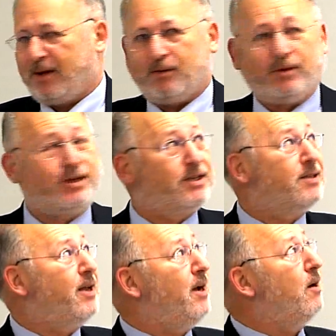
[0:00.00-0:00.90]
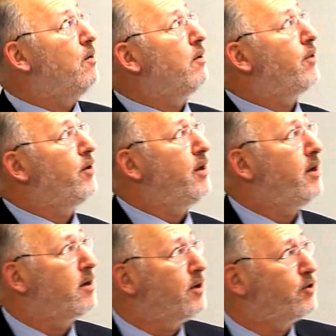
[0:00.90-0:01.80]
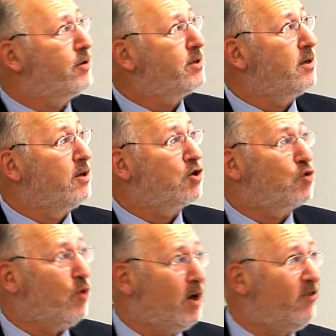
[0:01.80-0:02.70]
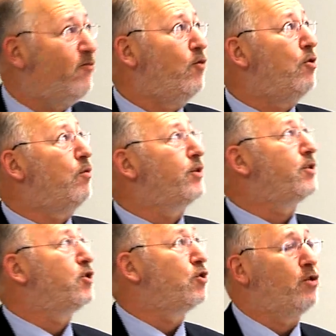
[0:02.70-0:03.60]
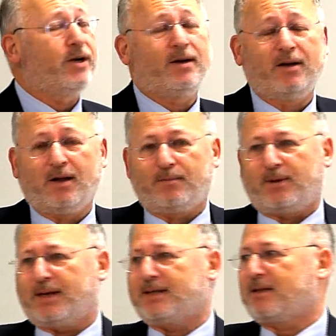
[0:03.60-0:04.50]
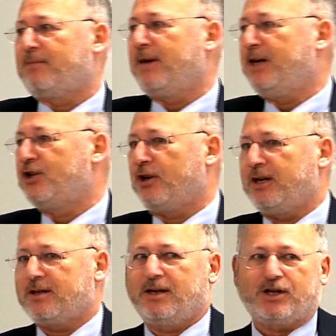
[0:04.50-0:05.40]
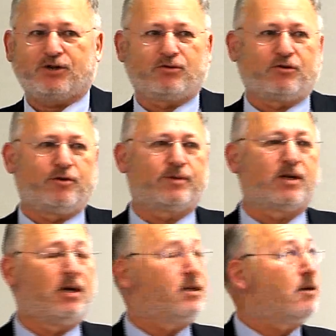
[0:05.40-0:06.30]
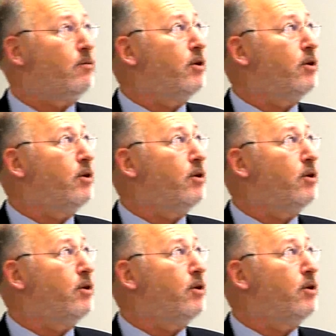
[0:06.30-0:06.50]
which is now 38 countries, 12 more want to join, plus the major international groups WHO,